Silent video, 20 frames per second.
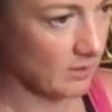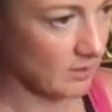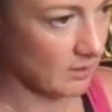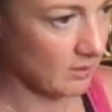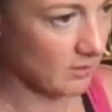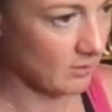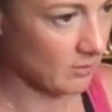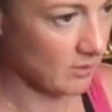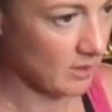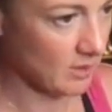
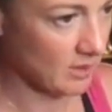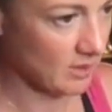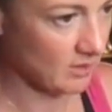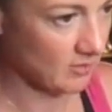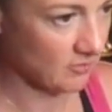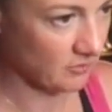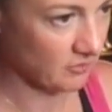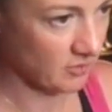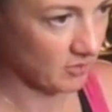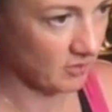Then we
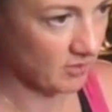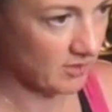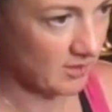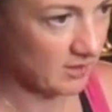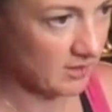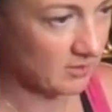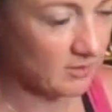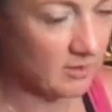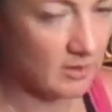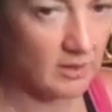have our
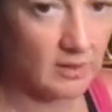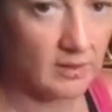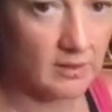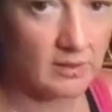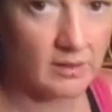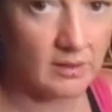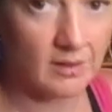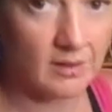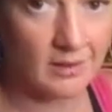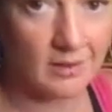yellow
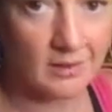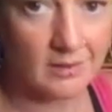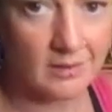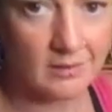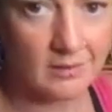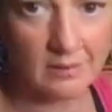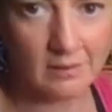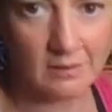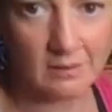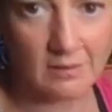line
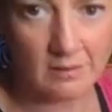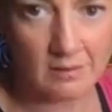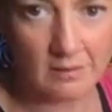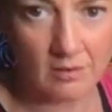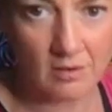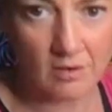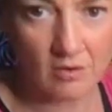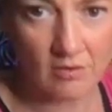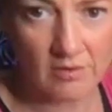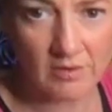and
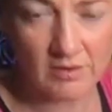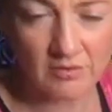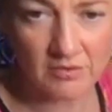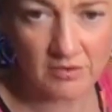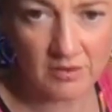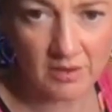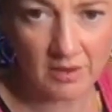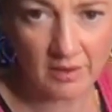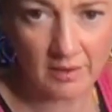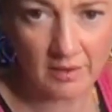our
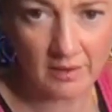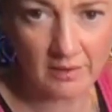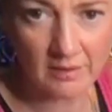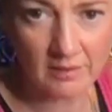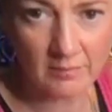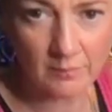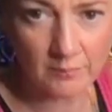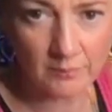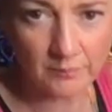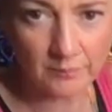orange
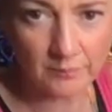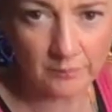line.